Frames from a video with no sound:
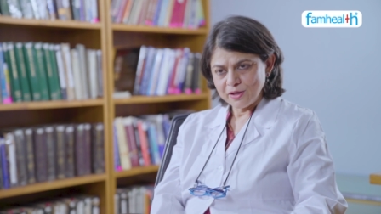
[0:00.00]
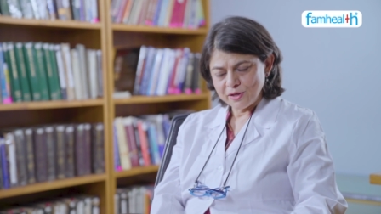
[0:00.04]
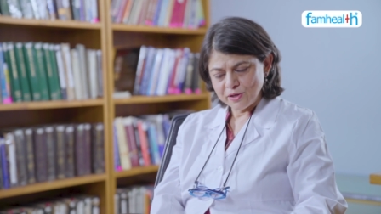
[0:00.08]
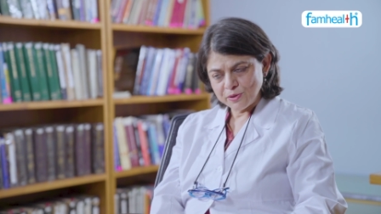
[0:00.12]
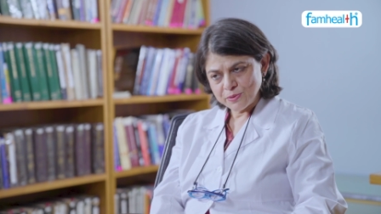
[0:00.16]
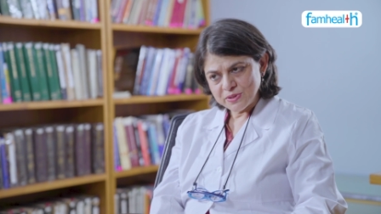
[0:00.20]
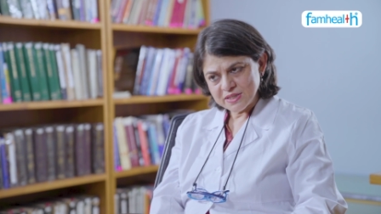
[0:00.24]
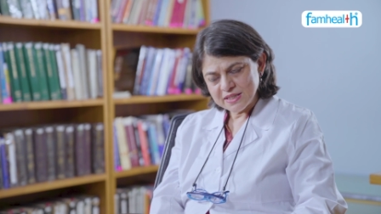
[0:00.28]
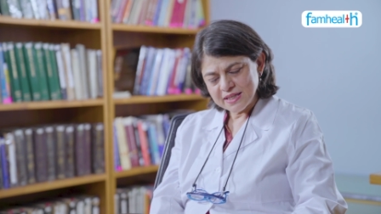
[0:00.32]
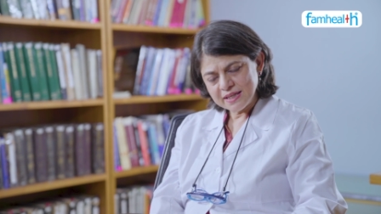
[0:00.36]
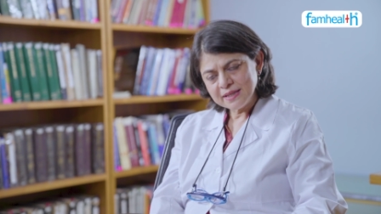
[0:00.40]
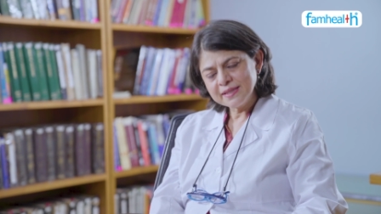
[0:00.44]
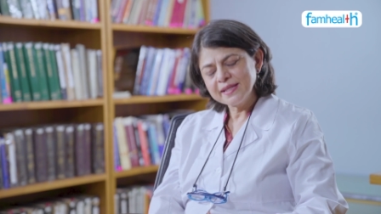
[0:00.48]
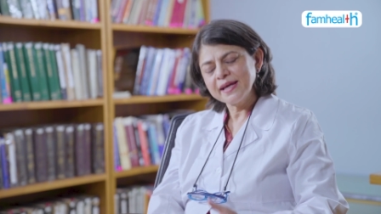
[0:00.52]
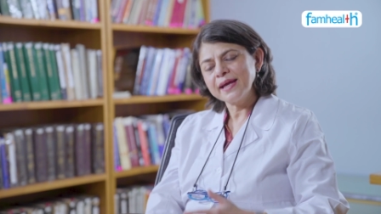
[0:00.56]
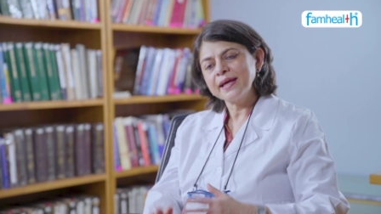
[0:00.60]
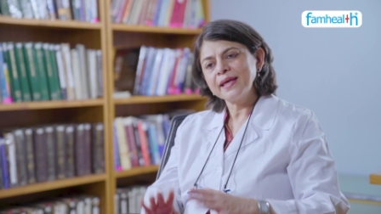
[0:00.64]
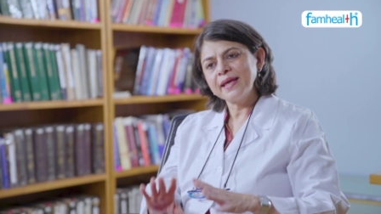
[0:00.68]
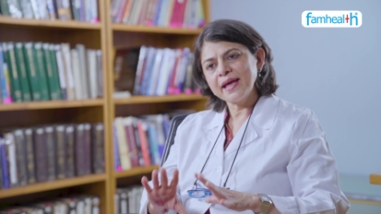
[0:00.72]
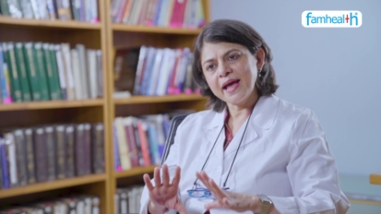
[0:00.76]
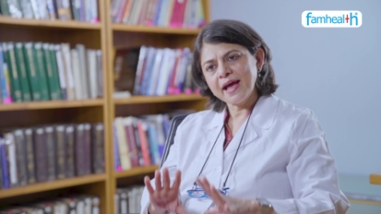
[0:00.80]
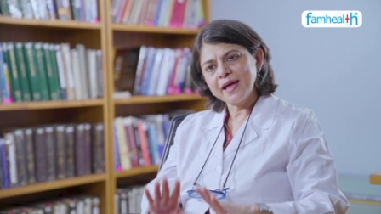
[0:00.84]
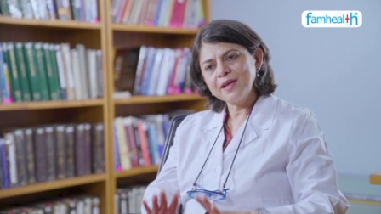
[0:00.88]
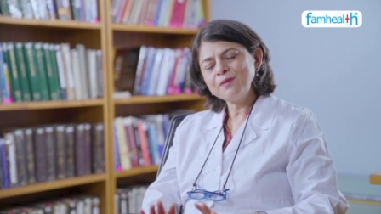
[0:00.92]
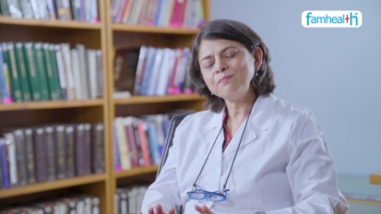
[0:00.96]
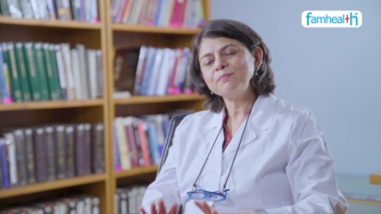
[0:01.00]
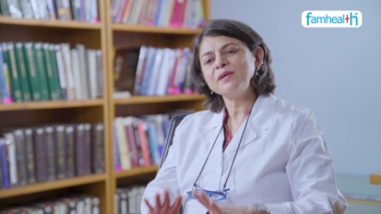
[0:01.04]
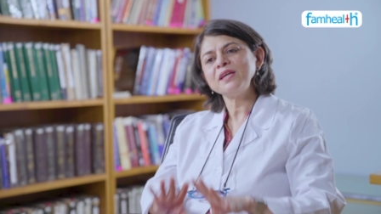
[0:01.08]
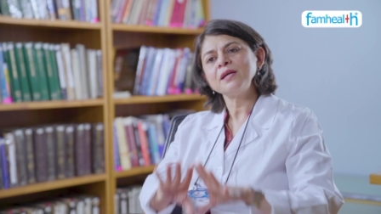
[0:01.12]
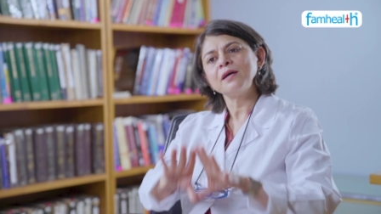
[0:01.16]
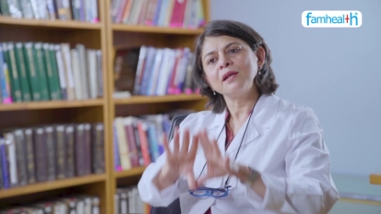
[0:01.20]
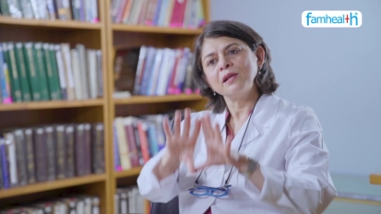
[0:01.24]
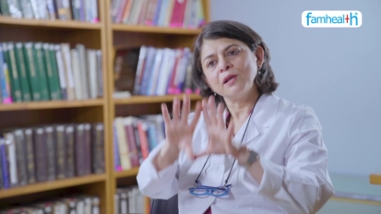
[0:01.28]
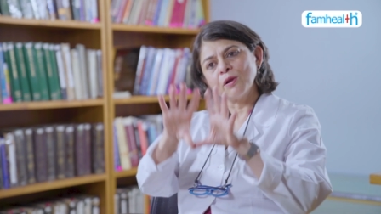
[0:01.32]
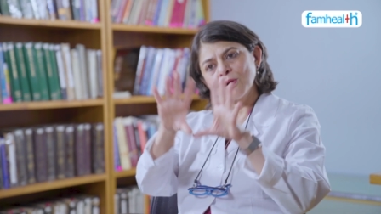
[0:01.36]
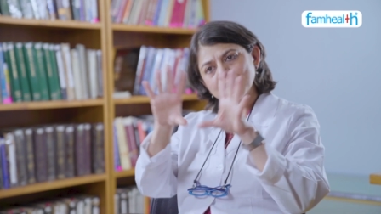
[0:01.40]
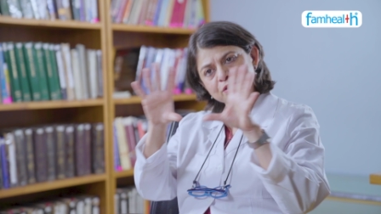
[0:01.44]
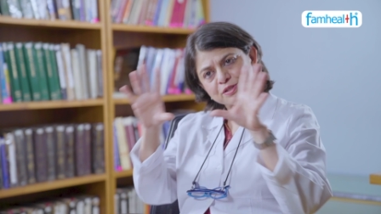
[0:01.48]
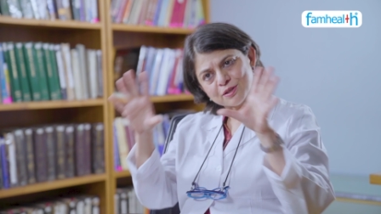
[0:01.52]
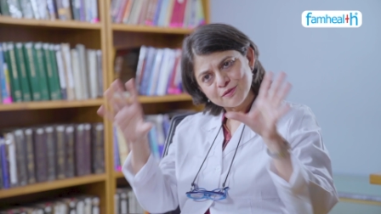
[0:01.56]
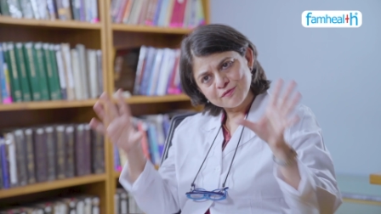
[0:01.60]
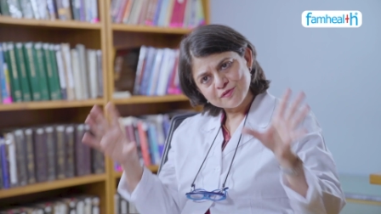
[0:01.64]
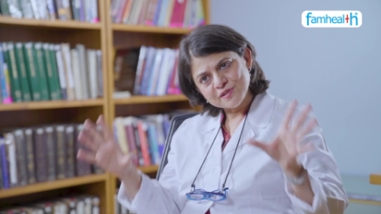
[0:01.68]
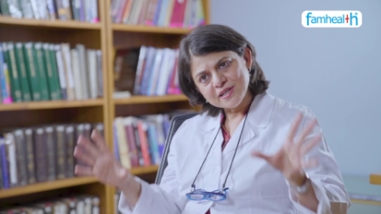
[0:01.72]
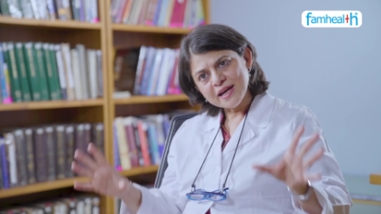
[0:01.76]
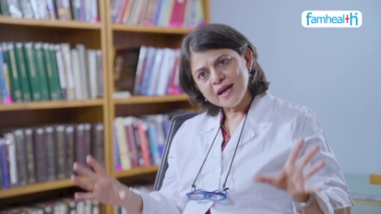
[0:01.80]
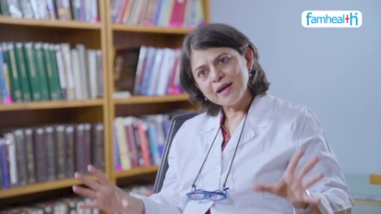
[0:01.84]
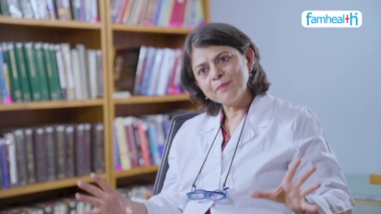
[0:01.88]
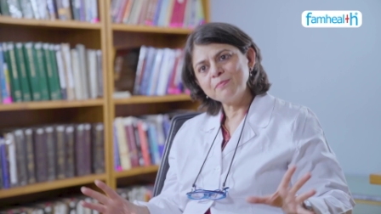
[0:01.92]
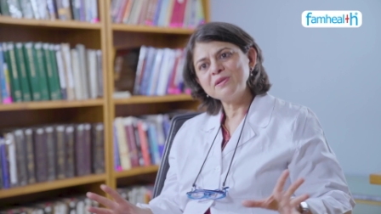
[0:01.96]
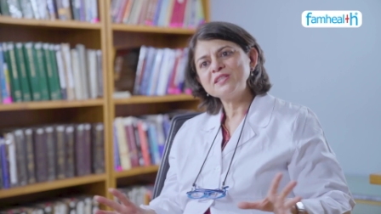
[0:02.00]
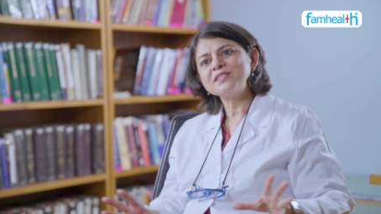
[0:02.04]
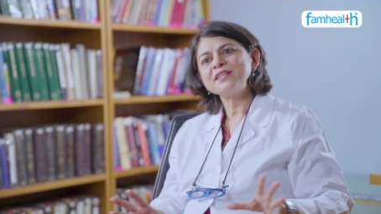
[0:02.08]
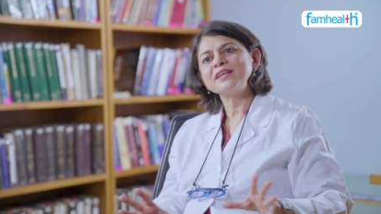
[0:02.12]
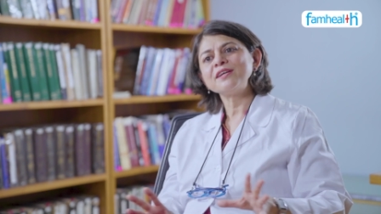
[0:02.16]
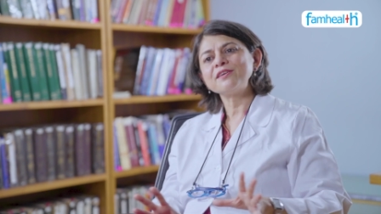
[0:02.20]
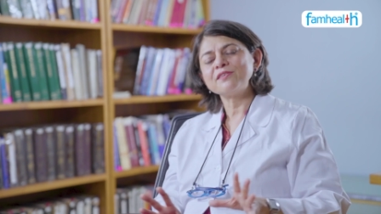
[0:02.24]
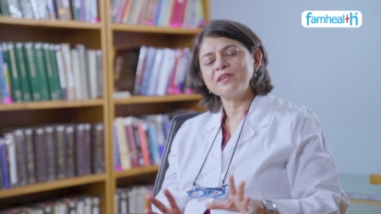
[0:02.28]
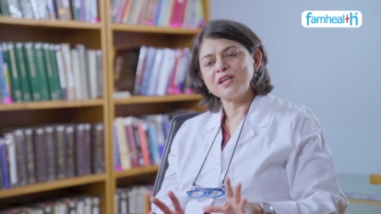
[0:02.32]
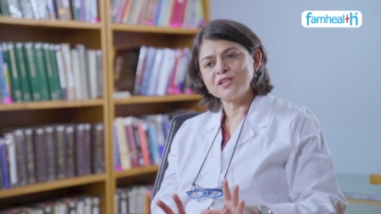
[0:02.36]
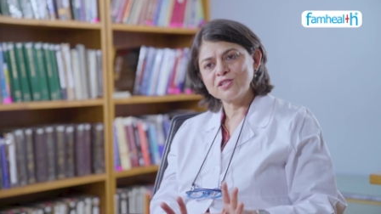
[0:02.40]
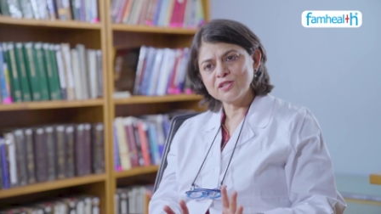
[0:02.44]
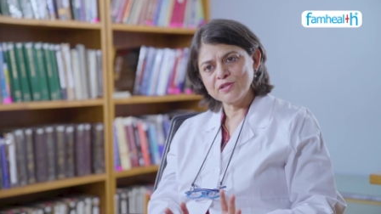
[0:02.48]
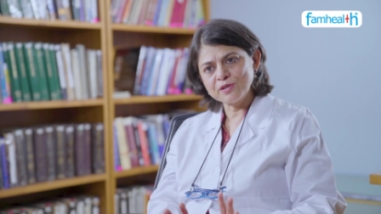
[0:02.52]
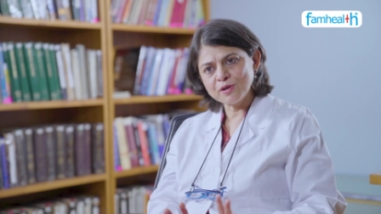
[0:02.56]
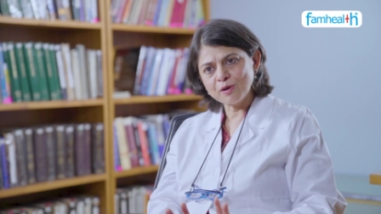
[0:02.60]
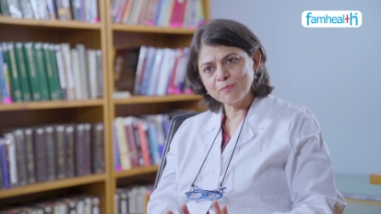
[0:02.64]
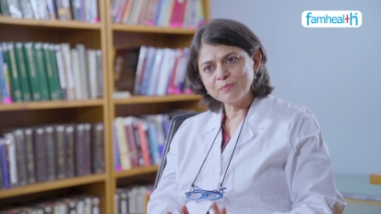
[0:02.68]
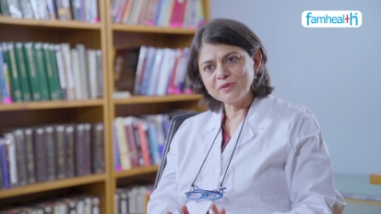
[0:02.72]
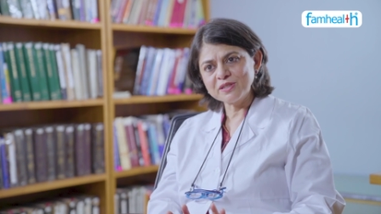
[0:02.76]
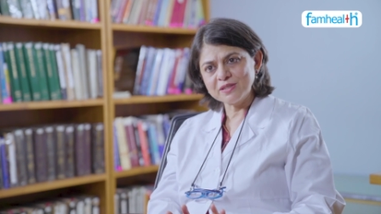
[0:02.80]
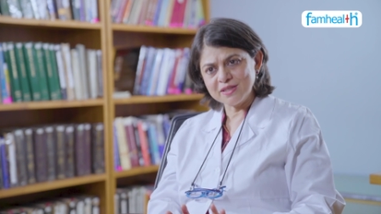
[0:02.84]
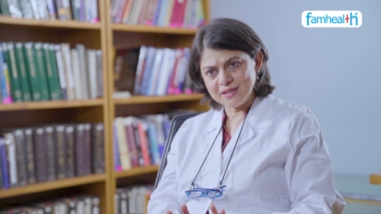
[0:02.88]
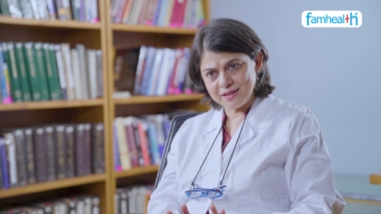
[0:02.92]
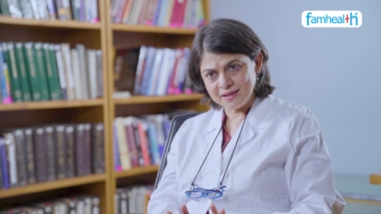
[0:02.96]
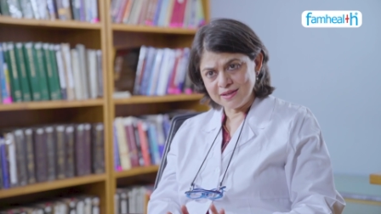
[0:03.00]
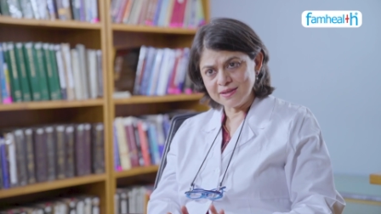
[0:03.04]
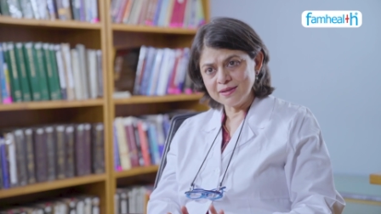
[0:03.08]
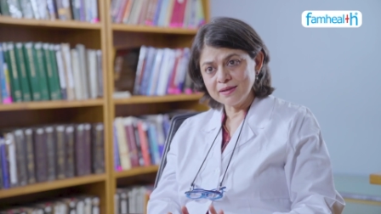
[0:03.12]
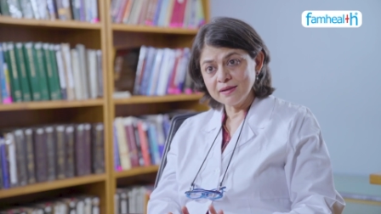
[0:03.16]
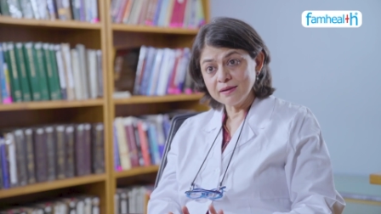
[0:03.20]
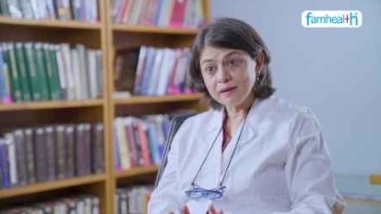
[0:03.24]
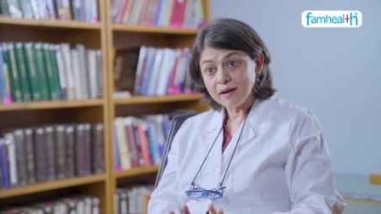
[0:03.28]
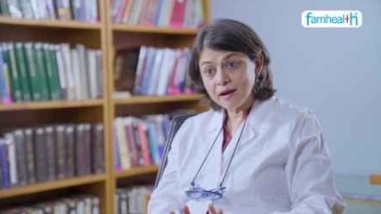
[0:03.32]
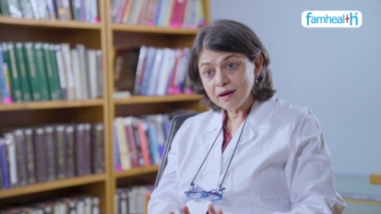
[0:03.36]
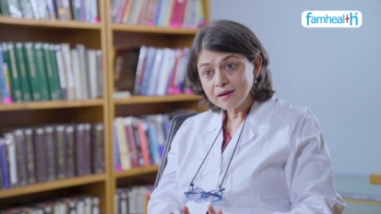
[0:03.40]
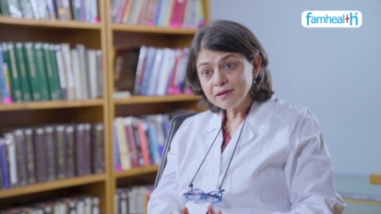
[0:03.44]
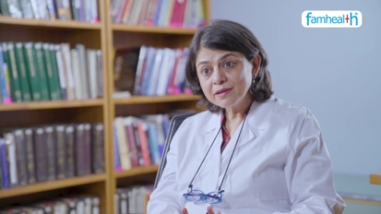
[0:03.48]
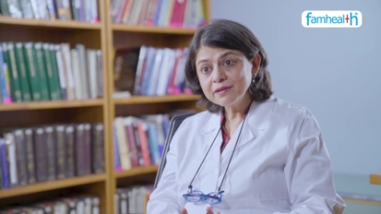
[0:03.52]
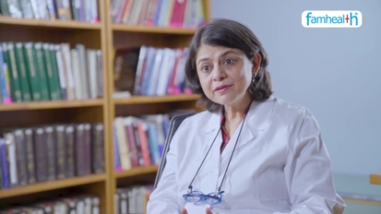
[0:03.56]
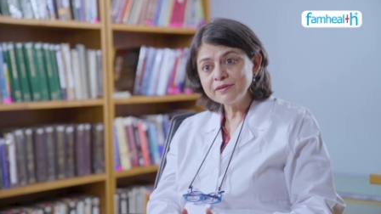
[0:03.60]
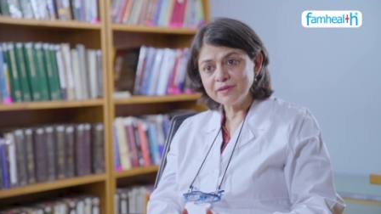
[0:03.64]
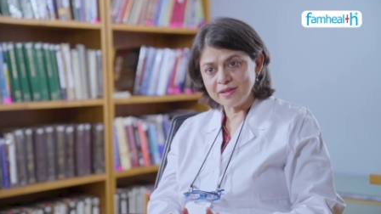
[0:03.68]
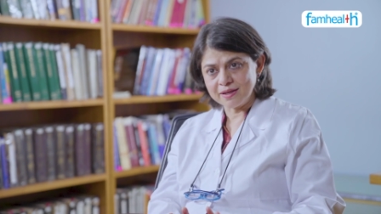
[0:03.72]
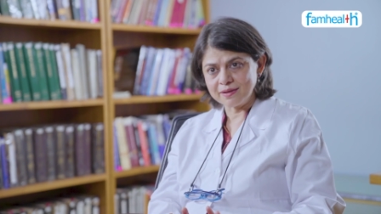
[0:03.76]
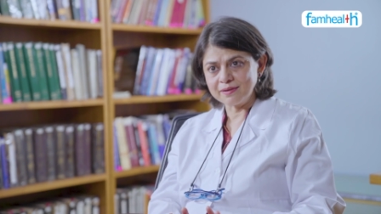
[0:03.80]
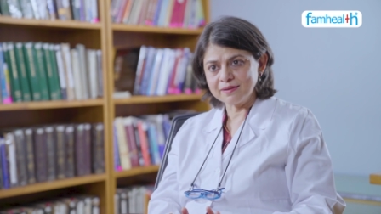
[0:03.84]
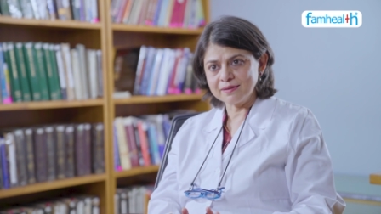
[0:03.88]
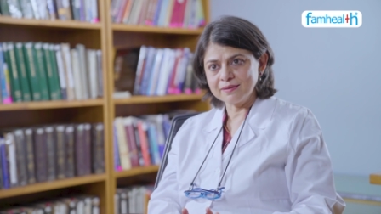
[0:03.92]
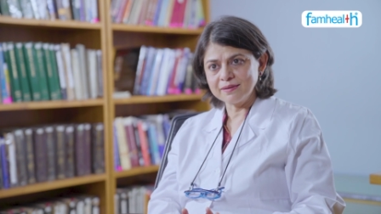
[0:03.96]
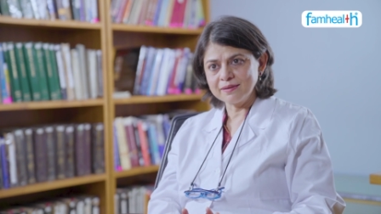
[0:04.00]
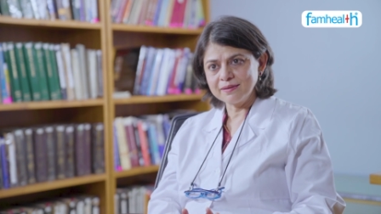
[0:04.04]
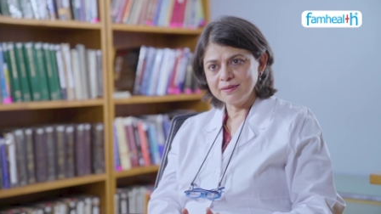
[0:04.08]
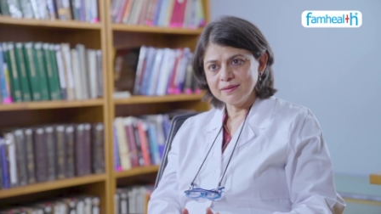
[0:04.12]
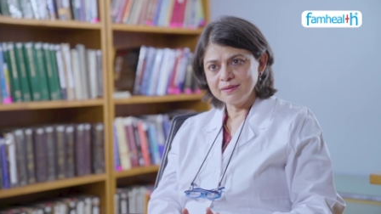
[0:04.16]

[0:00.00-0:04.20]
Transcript: You see, there can be a lot of diabetic retinopathy occurring,